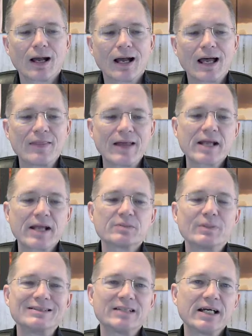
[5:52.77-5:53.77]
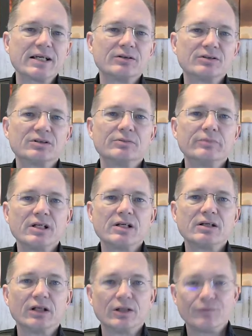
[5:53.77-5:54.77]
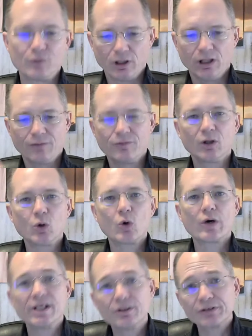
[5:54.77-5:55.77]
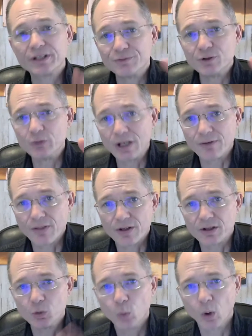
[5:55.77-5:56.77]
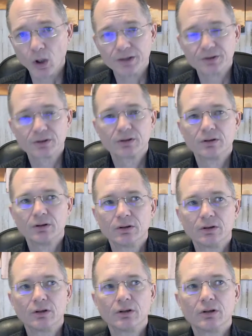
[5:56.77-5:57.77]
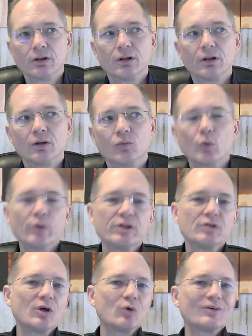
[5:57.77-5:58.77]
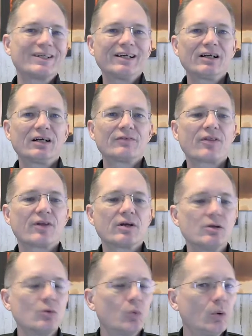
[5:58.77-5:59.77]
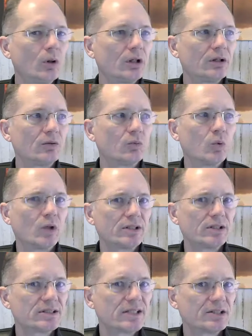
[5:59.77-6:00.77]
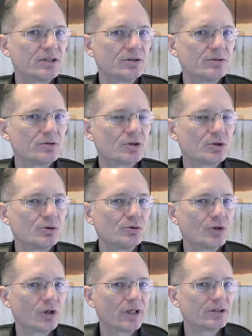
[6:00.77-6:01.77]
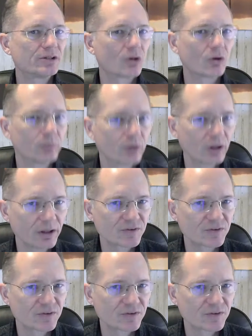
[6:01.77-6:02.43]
And that has been taken to mean if you love the Lord, he'll give you everything you want. Well, when you don't get everything you want, what does that do to your internal belief